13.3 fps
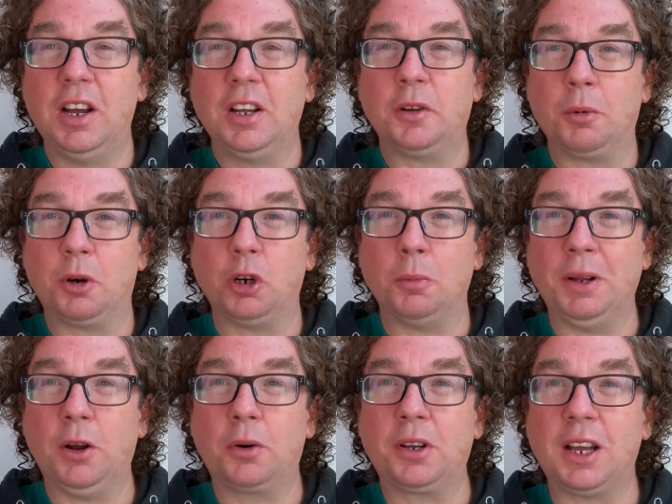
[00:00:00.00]
So I'm going to
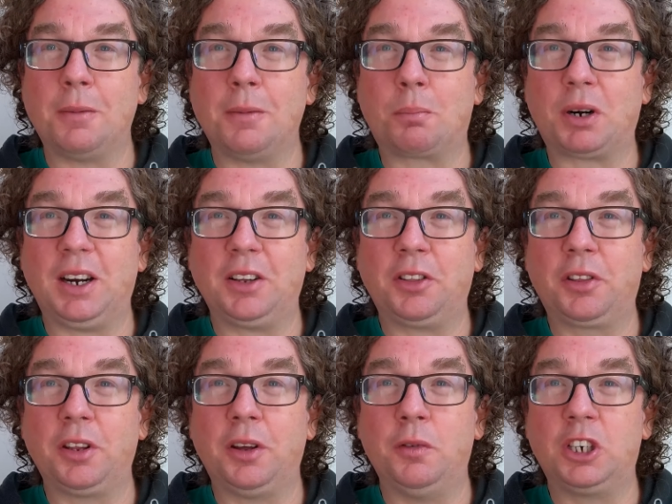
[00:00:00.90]
be looking at breath,
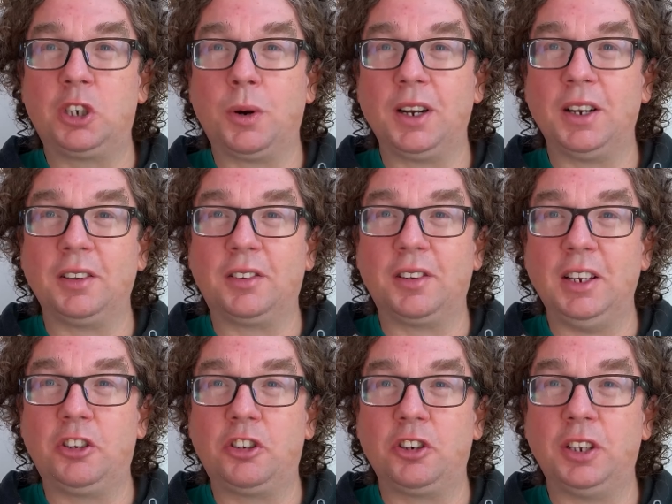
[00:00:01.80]

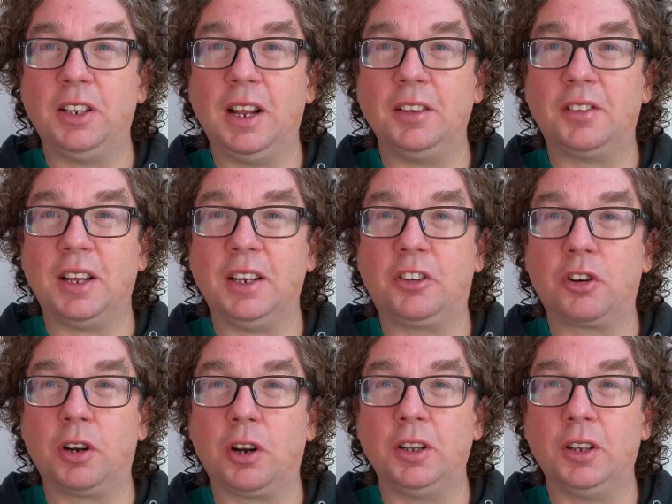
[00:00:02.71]
visualization,
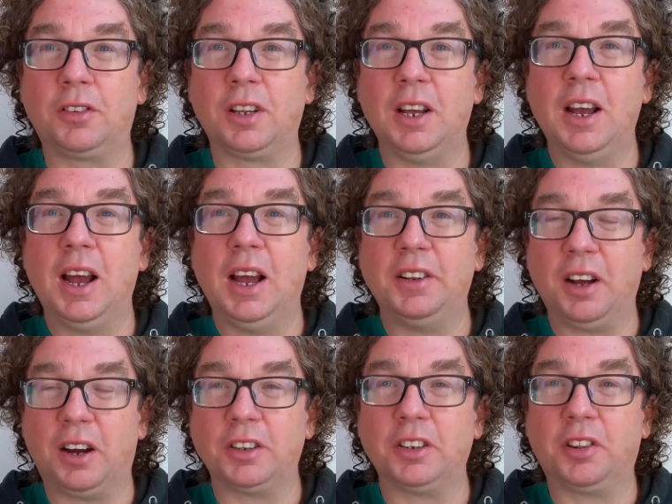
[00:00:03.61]
essential oils and
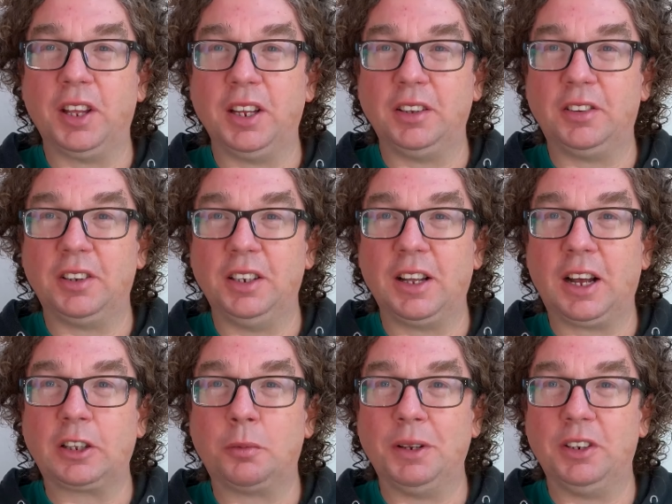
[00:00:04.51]
other things in
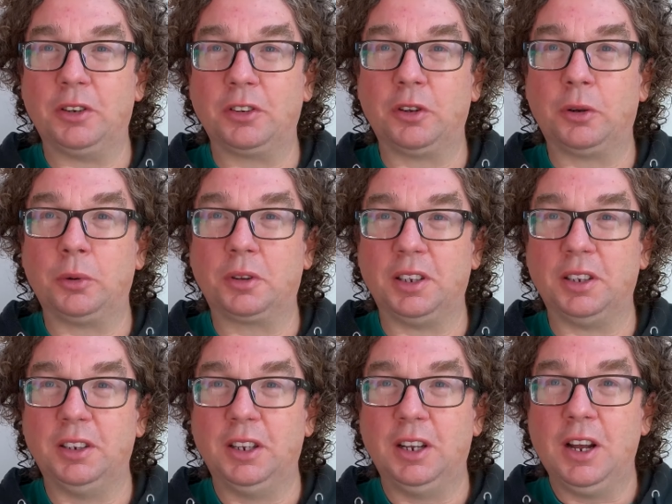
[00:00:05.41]
that video, so the